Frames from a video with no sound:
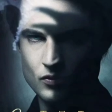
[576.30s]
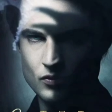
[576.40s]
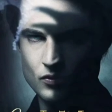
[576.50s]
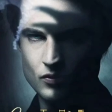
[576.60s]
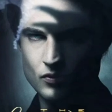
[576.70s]

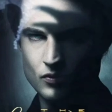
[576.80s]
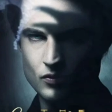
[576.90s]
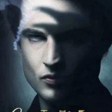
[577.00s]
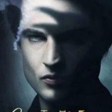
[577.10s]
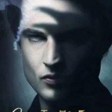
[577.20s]

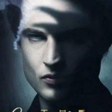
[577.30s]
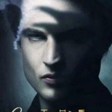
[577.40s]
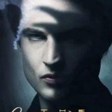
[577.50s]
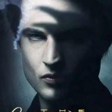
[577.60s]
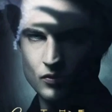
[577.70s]

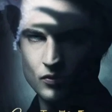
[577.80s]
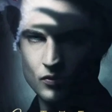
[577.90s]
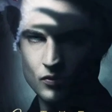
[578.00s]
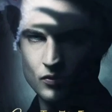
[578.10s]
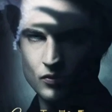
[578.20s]

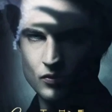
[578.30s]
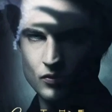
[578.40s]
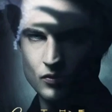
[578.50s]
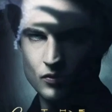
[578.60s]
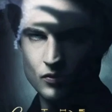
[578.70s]

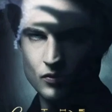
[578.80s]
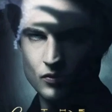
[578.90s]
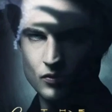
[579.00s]
[no speech]